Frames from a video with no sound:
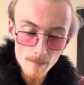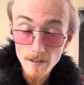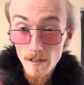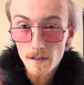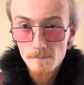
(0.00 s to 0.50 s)

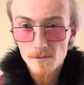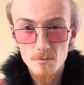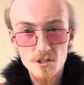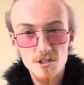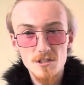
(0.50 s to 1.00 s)
Yeah. So we
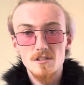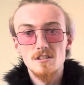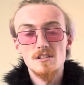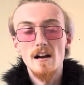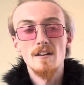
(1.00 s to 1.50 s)
just
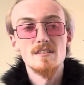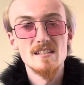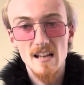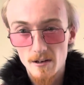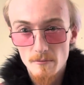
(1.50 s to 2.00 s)
started the
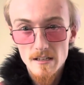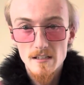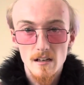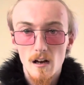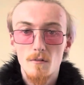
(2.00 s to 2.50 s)
second
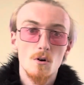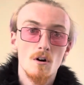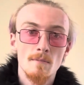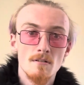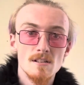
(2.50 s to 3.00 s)
week of
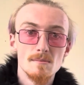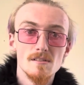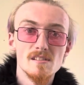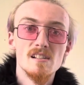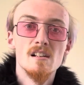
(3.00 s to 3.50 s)
recording
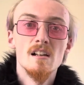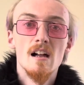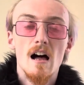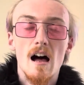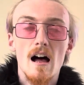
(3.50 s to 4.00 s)
principles,
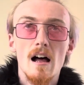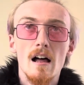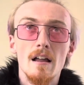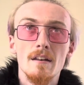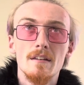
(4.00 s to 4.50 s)

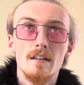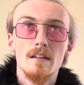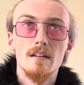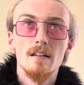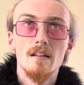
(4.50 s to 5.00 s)
and
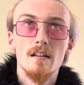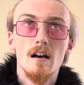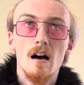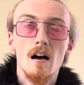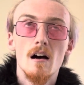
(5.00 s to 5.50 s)

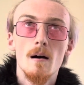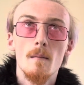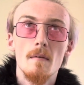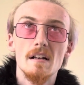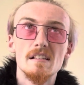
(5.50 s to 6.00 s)

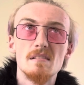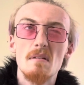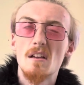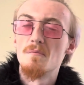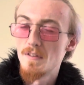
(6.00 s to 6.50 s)
um, it's a
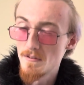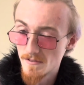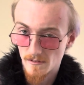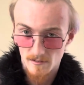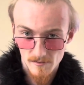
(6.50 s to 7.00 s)
bit
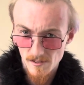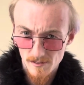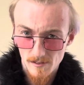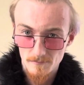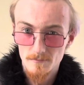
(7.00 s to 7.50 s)
confusing, I'll say
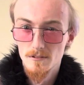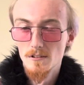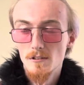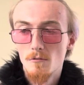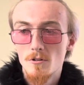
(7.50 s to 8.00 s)
that.
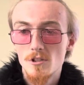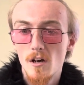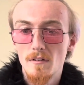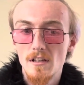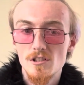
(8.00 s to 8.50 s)
We're
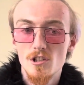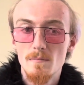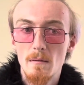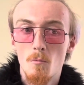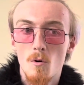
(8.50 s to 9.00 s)
diving into a
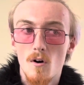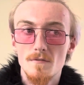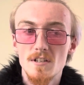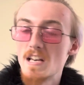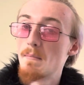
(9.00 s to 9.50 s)
bit more of
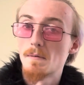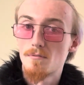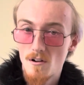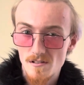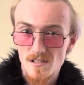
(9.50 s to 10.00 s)
dynamic
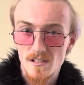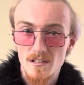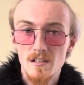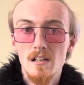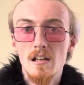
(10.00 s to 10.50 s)

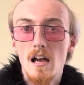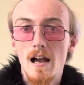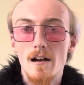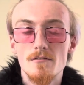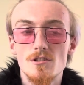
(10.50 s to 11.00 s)
processing,
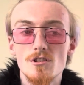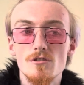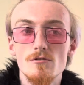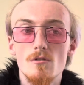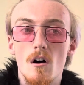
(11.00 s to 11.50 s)
how
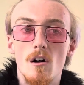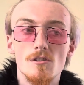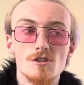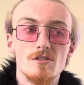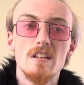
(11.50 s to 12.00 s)
to
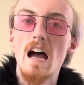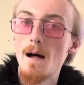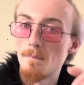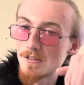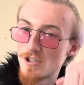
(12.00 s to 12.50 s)
alter the
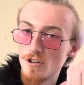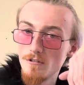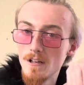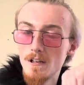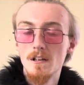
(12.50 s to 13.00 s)

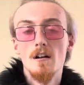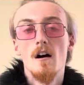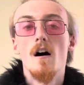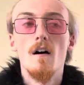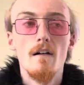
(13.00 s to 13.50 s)
amplitude
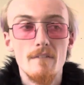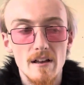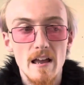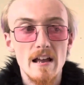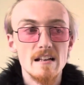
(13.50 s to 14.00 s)
of
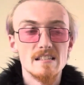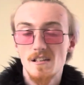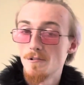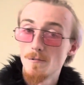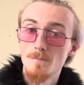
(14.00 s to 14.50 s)
a
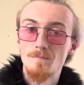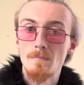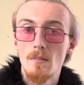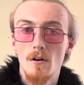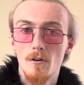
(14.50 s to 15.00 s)
signal
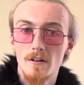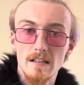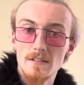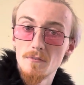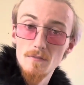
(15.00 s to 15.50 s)
in order to get
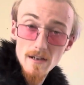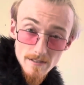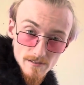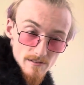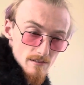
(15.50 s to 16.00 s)
different
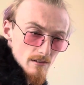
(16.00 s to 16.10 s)
effects.